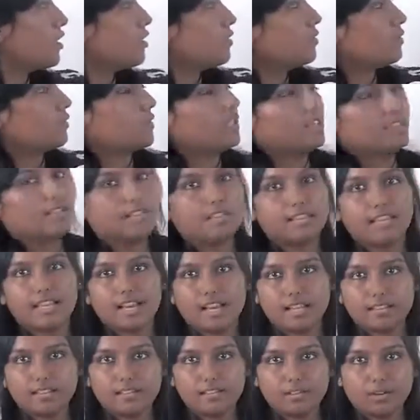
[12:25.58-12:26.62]
This is the
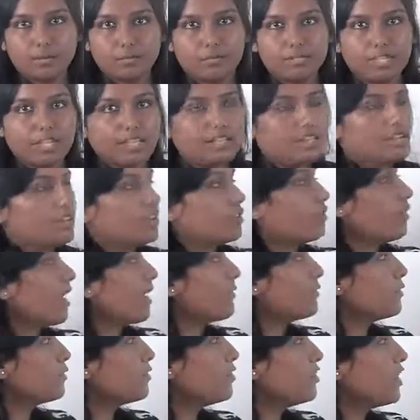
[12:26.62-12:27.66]
answer obtained. Now you
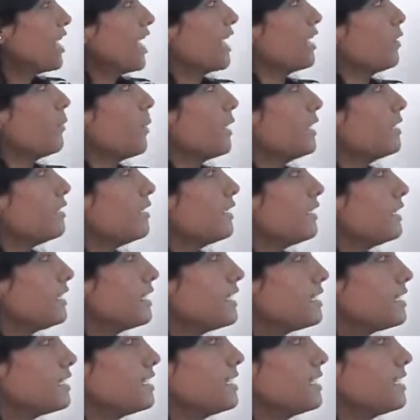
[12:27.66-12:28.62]
have to check whether this